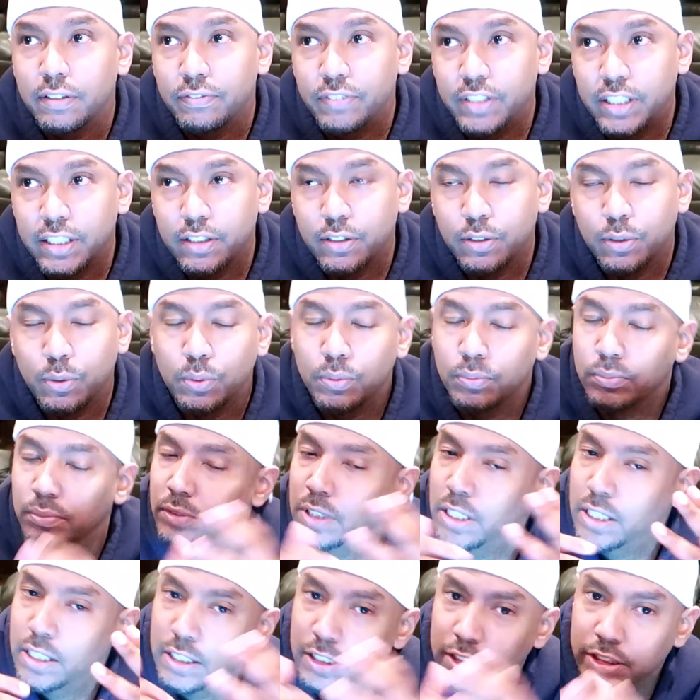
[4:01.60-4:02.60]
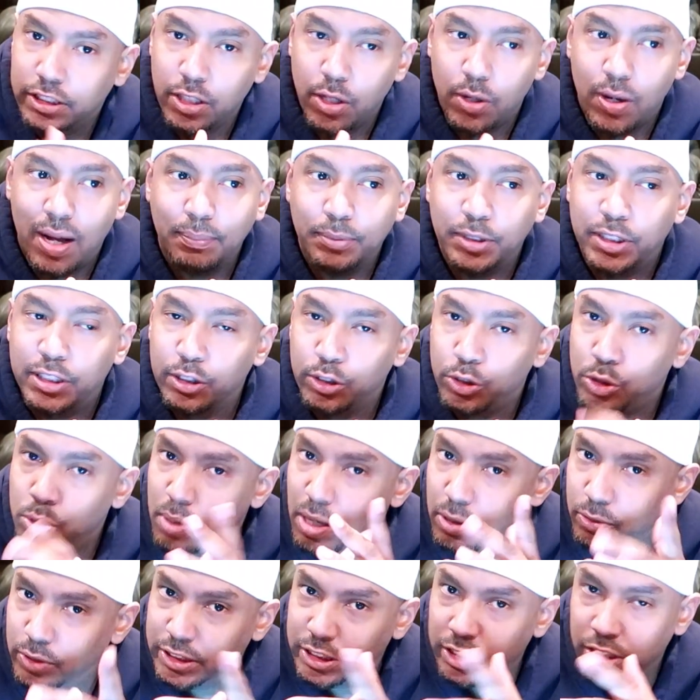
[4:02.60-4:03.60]
or vehicle. So I'm still doing
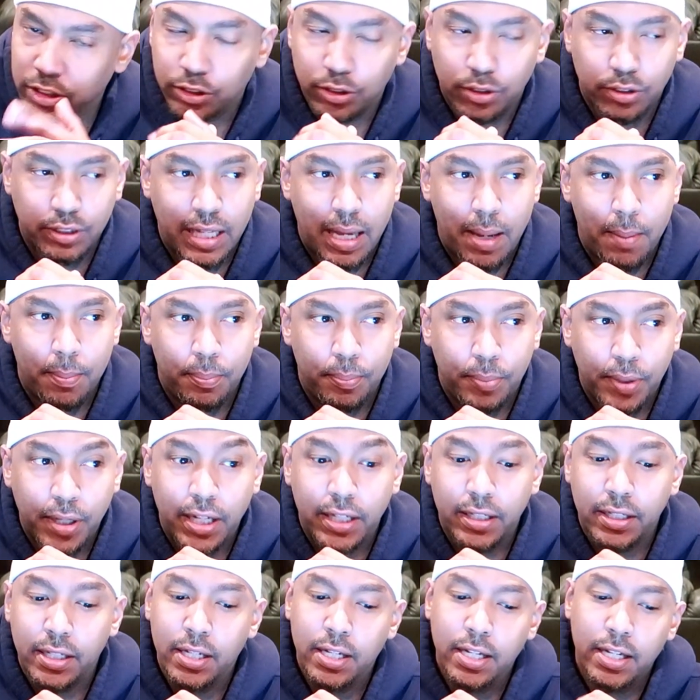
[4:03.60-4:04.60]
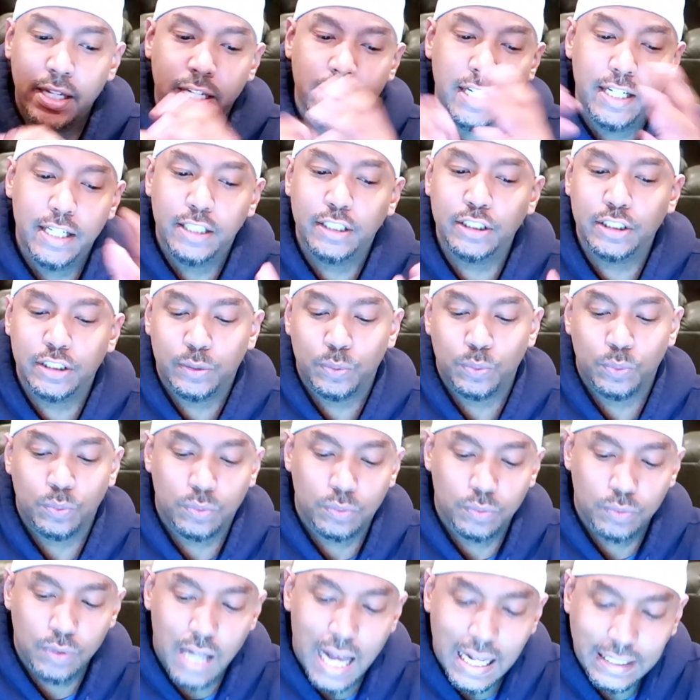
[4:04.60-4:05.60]
my research on that. But
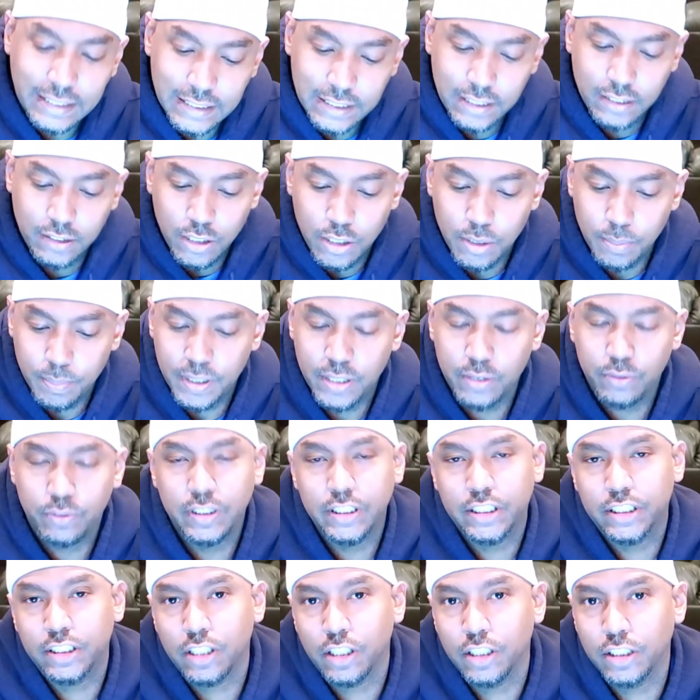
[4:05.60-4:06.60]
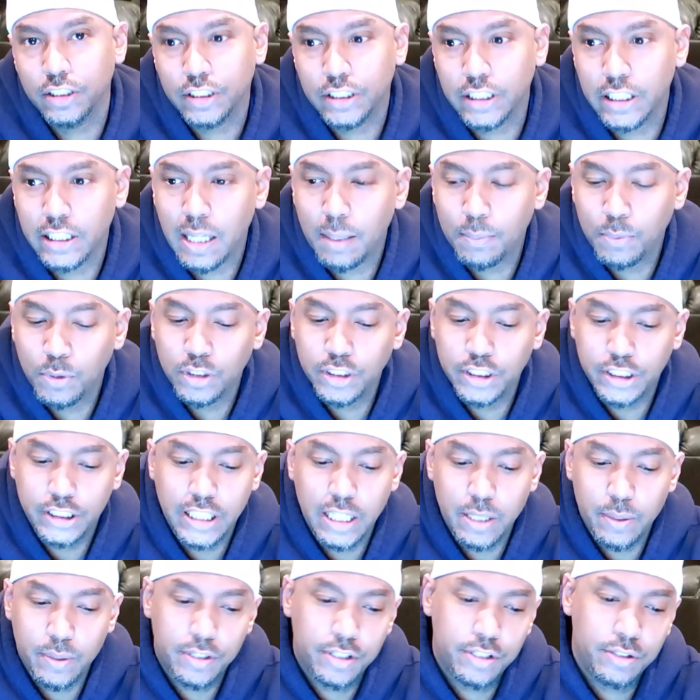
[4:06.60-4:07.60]
I did a little bit of research, and I'm going to
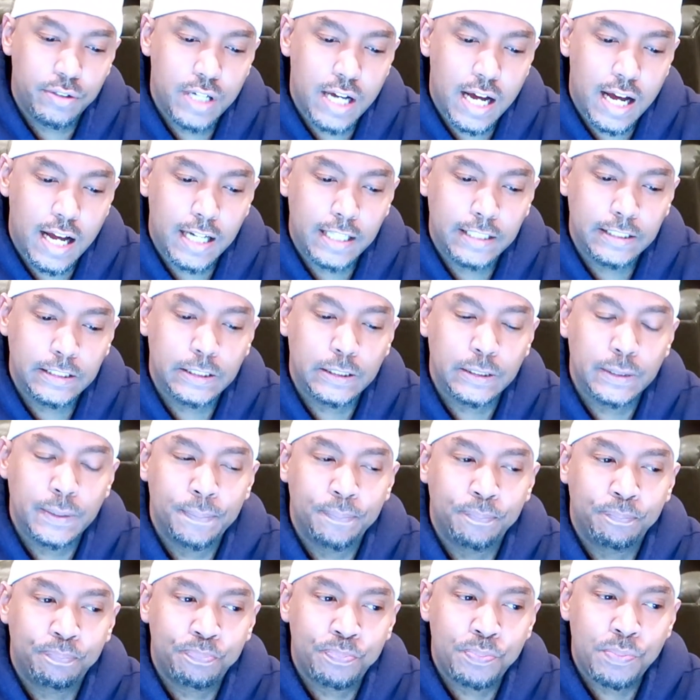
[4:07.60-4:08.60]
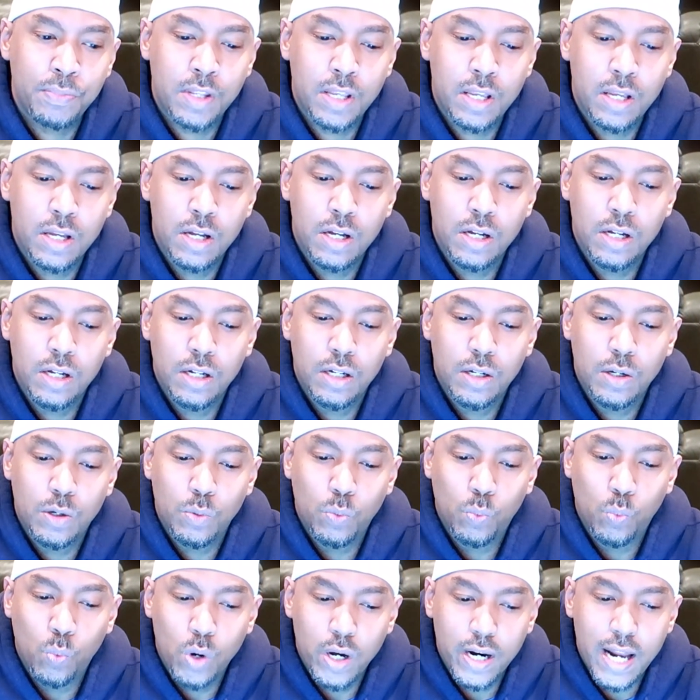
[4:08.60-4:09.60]
share with you guys
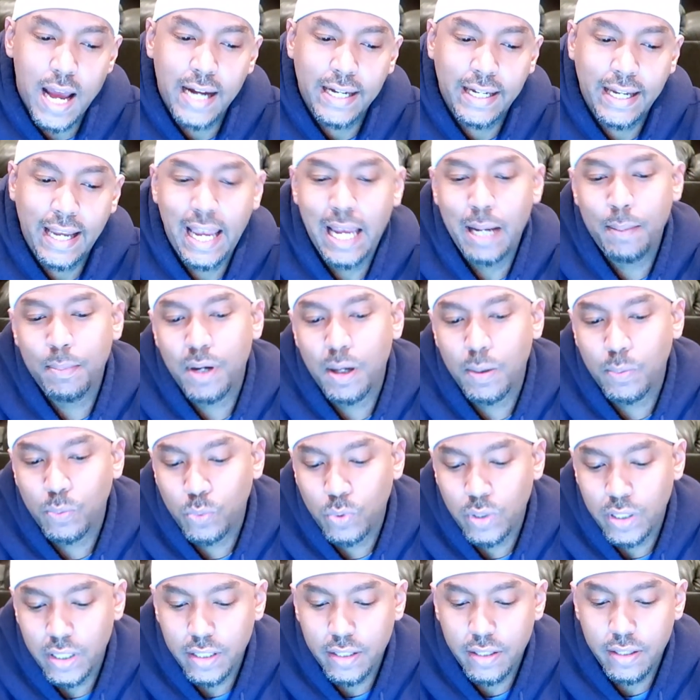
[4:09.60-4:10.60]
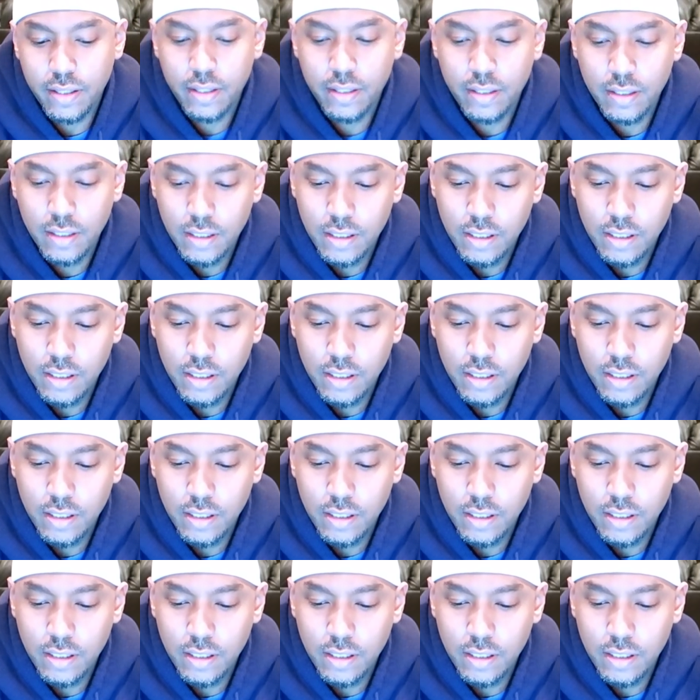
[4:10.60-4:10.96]
what I came up with